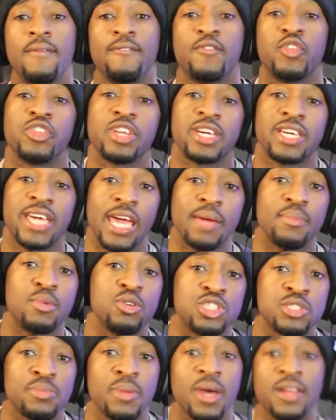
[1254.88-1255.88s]
for the
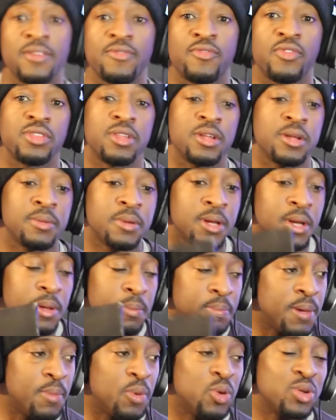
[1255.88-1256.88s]
gamers, man, for the
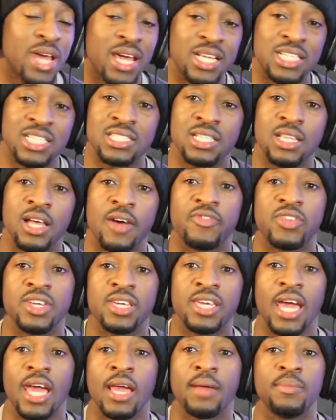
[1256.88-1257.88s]
people that just love to
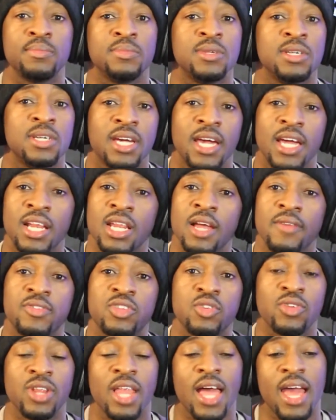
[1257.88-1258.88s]
game and love
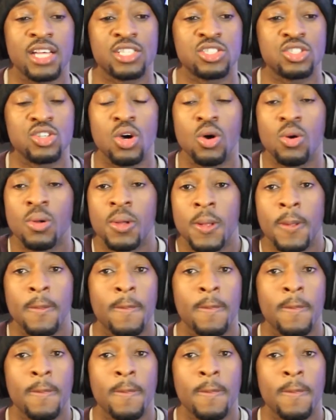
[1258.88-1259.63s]
to relax. So